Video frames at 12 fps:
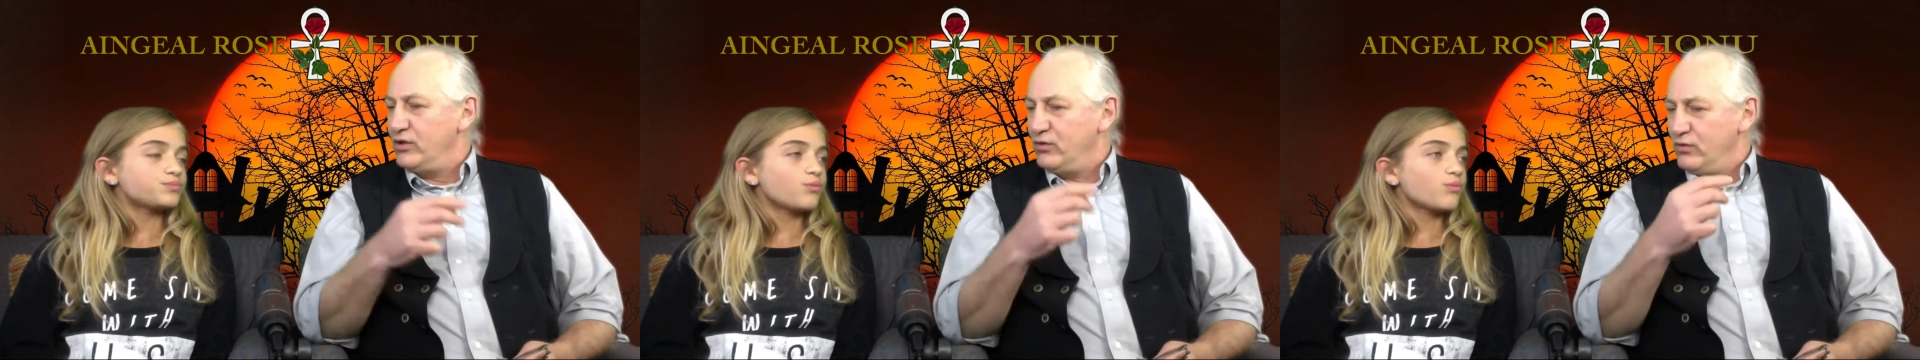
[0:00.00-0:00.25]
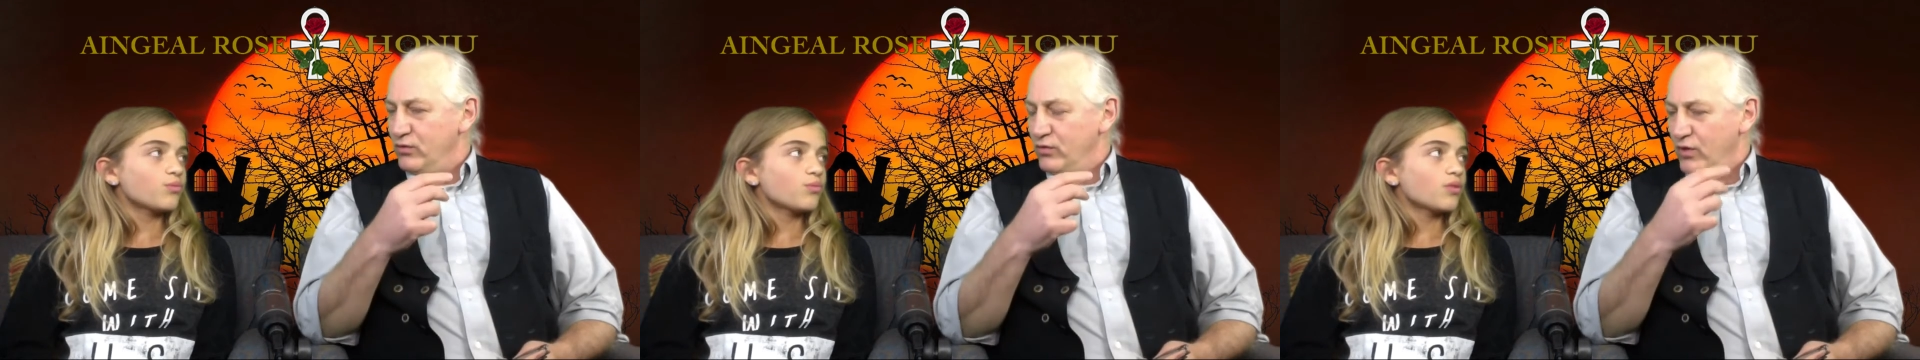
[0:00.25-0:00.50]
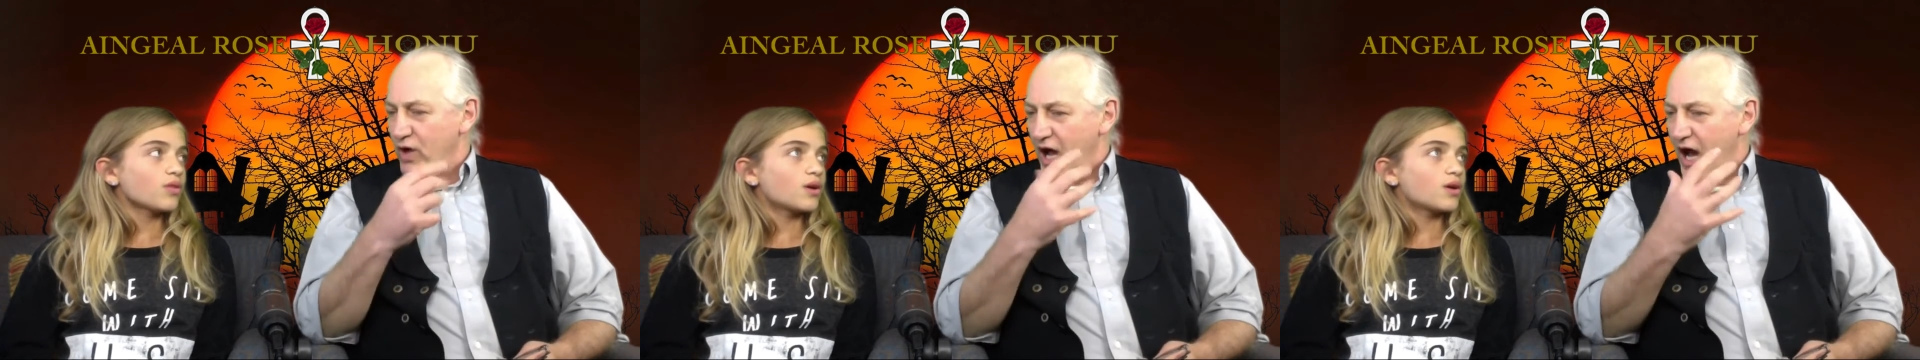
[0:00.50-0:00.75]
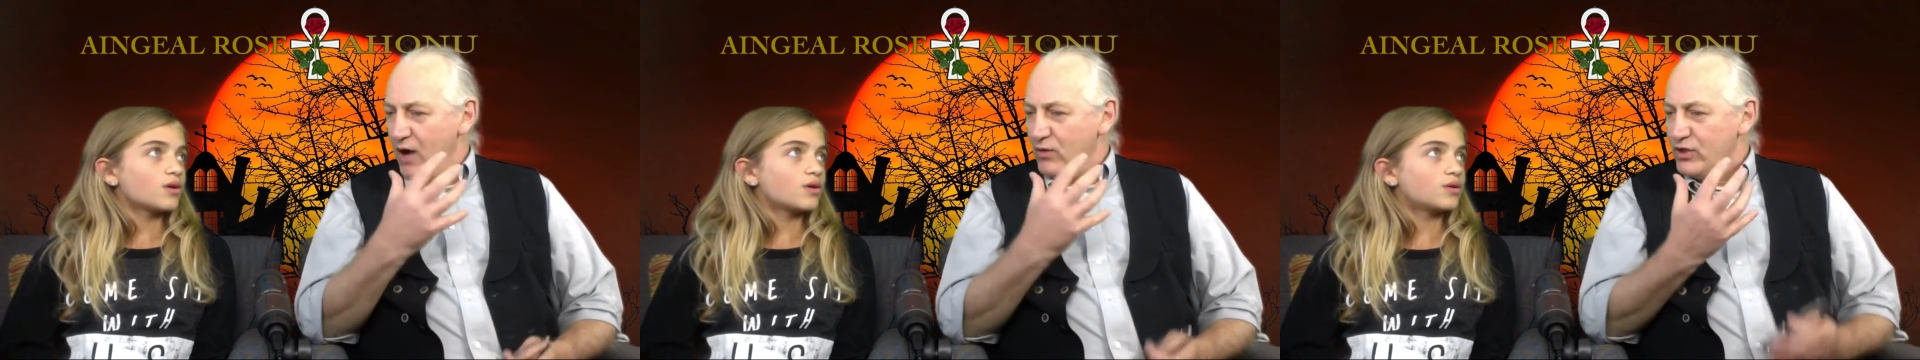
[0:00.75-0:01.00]
Speaker 1: do you,
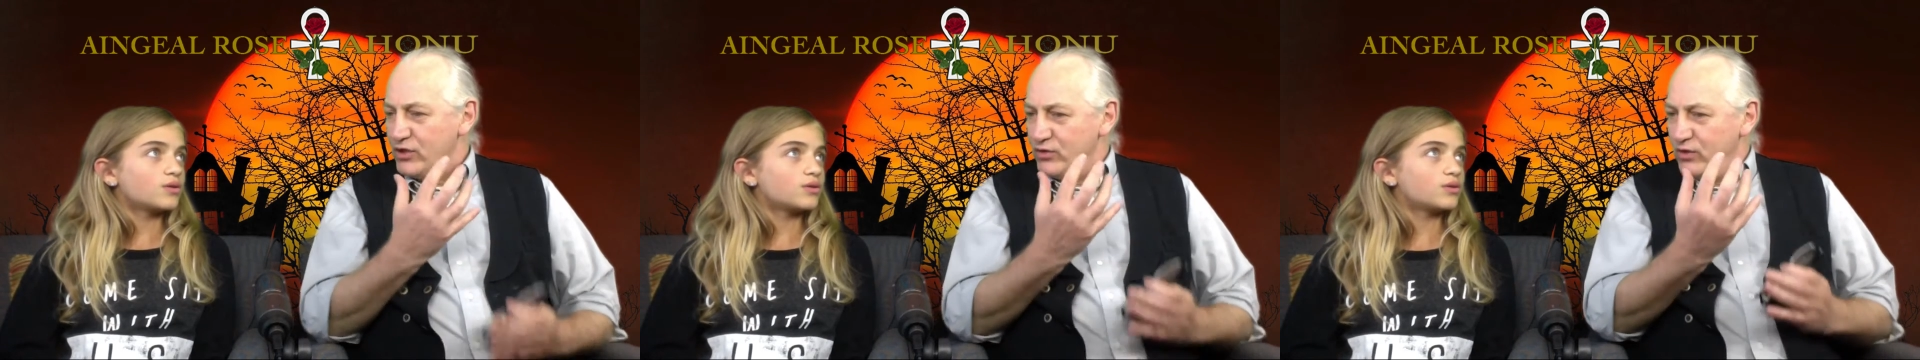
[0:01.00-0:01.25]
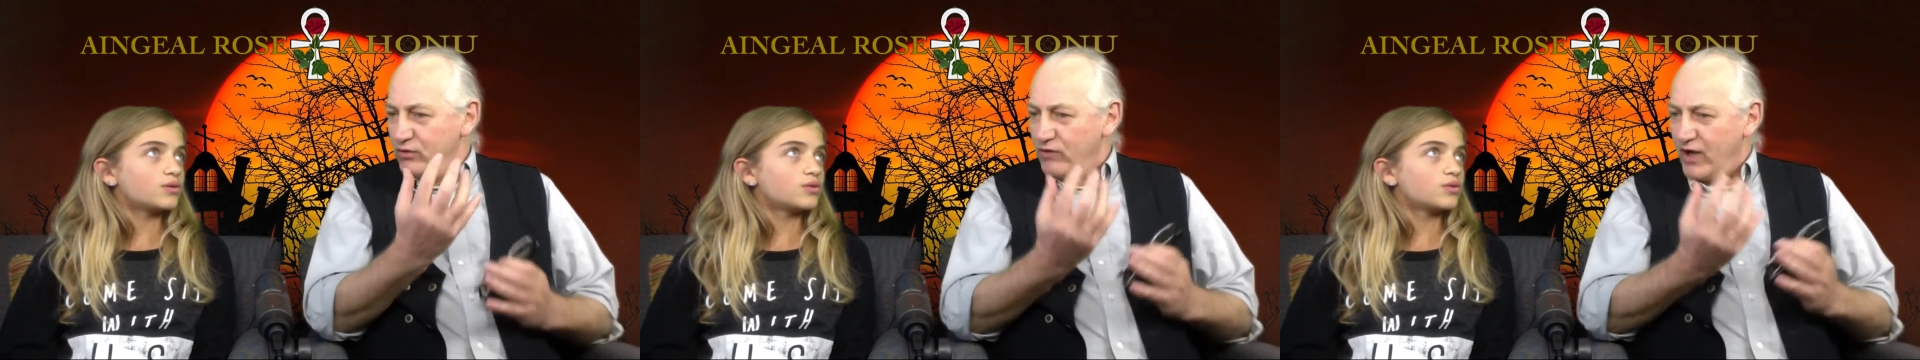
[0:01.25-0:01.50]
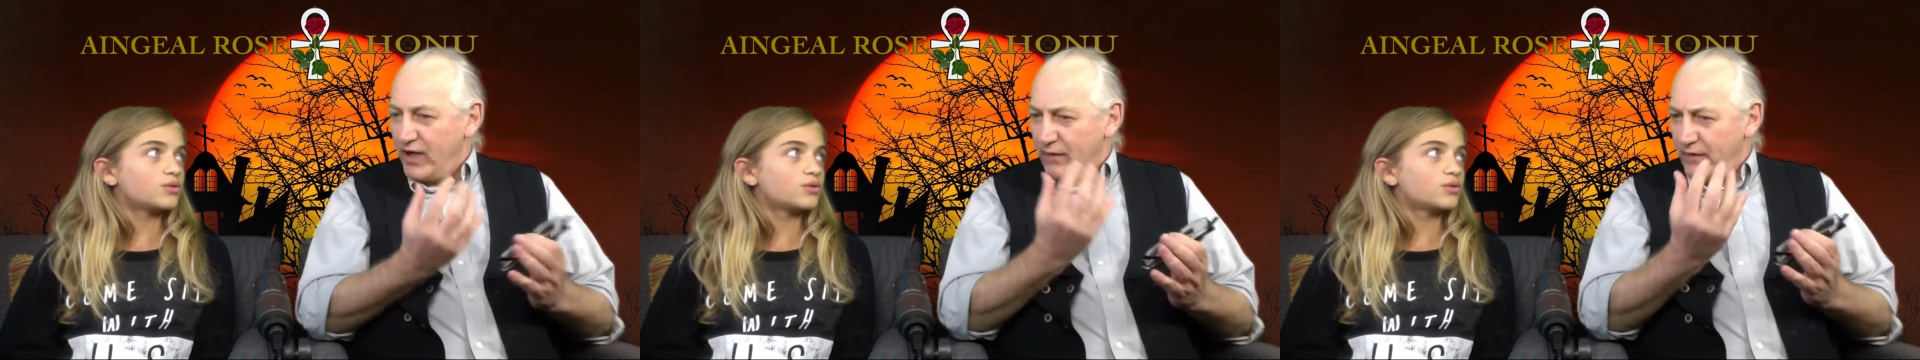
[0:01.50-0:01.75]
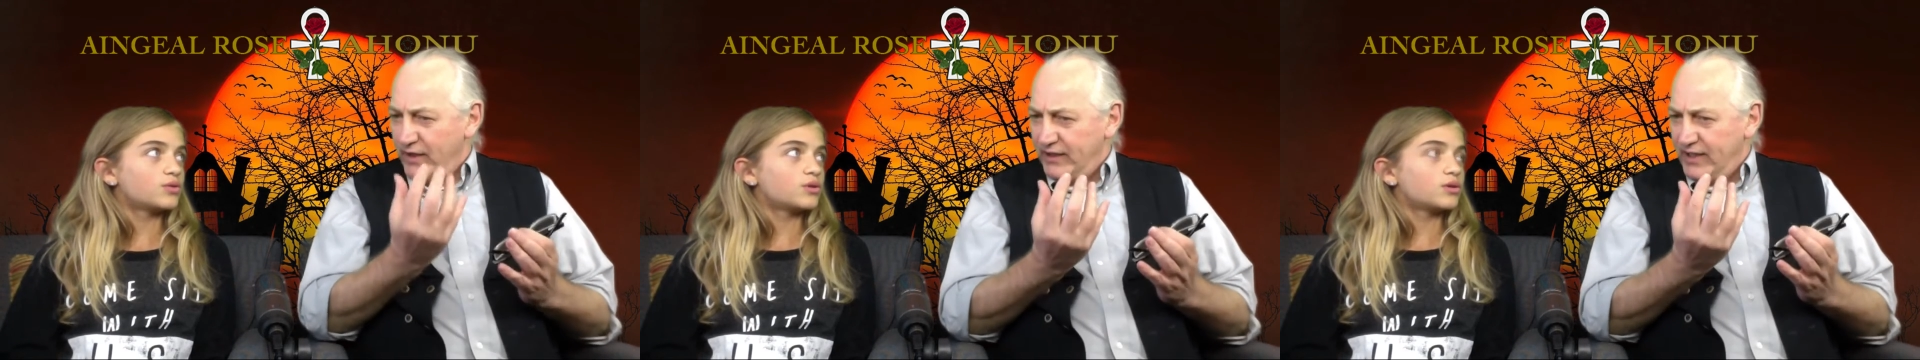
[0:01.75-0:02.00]
how did you
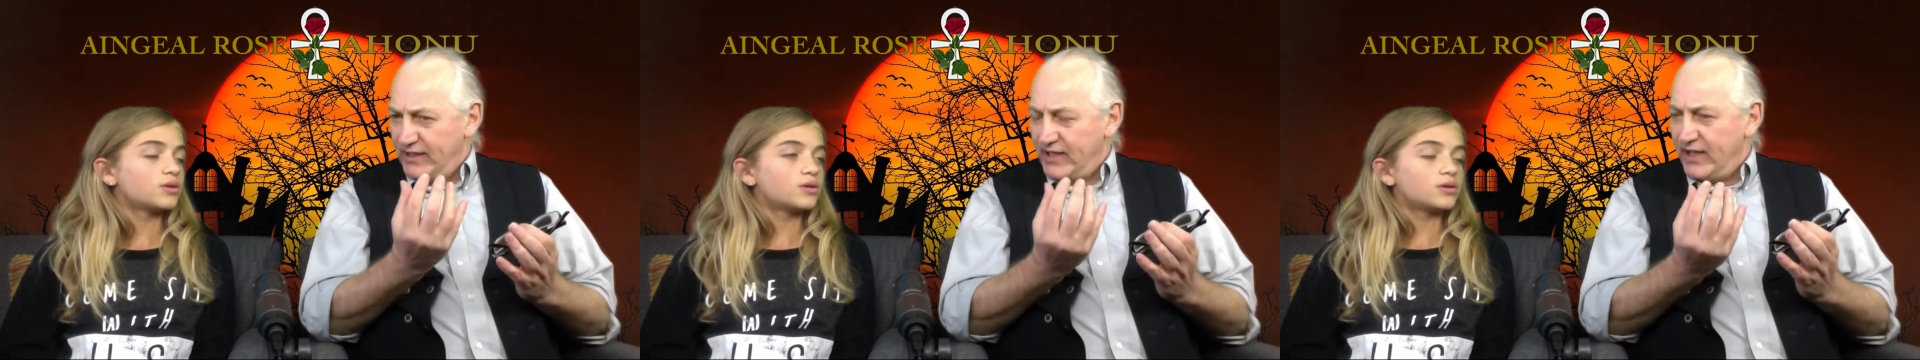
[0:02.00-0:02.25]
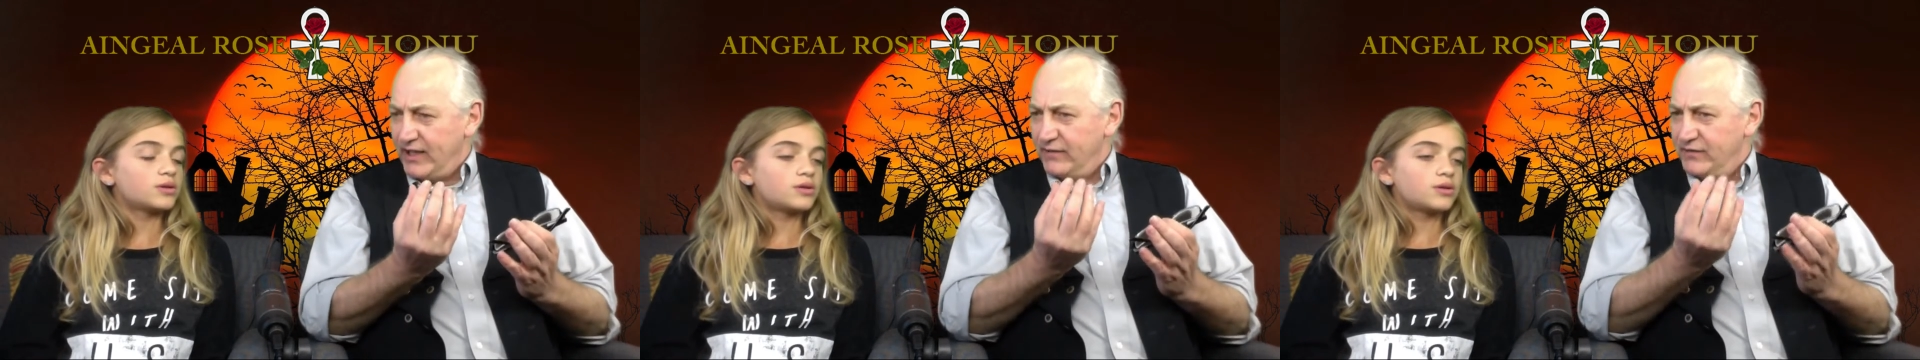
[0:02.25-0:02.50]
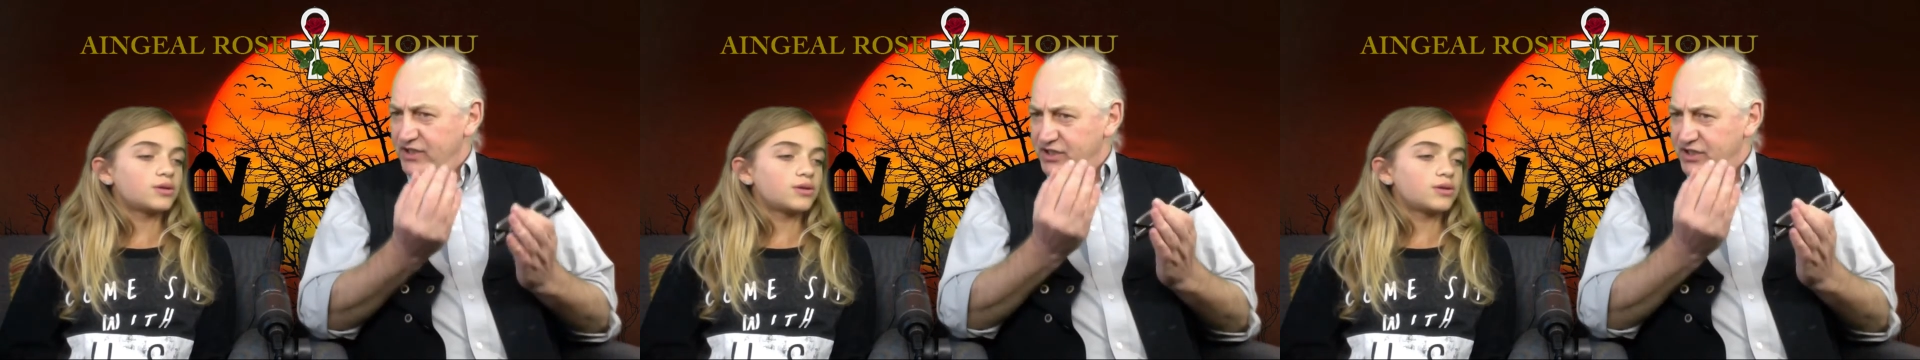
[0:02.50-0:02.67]
arrive at that kind of